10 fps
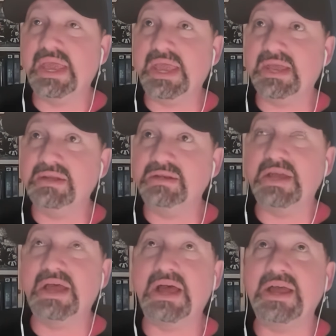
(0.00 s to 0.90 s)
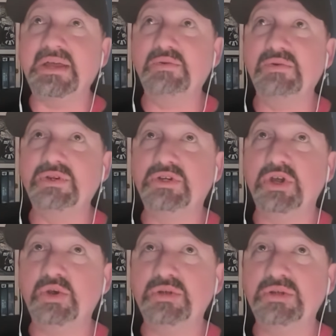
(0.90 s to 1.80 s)
and I would
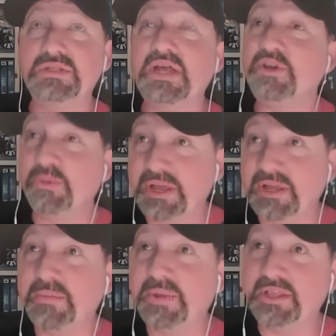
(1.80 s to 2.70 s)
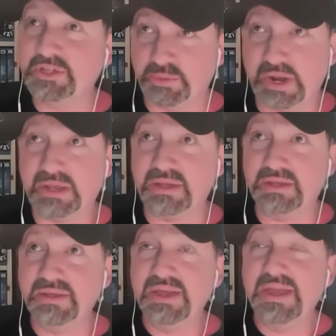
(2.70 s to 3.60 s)
go to Taco Bell on my lunch break,
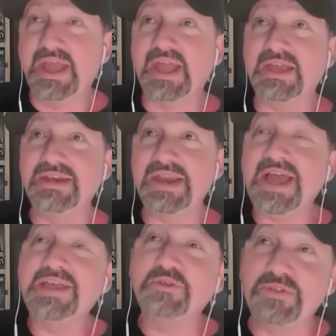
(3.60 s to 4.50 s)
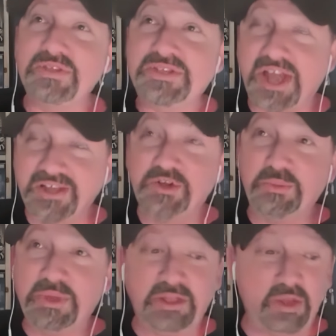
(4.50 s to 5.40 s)
and neither the
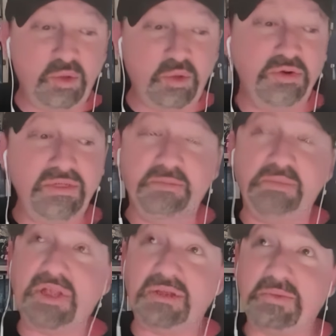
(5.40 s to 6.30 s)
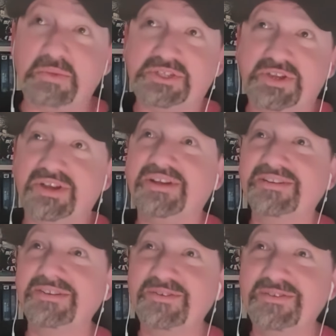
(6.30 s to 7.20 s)
Taco Bell or the Blockbuster
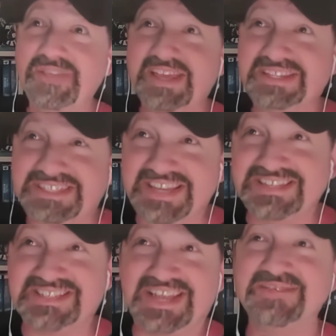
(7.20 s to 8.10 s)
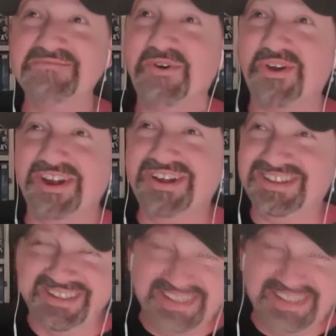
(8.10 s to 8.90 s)
exist anymore.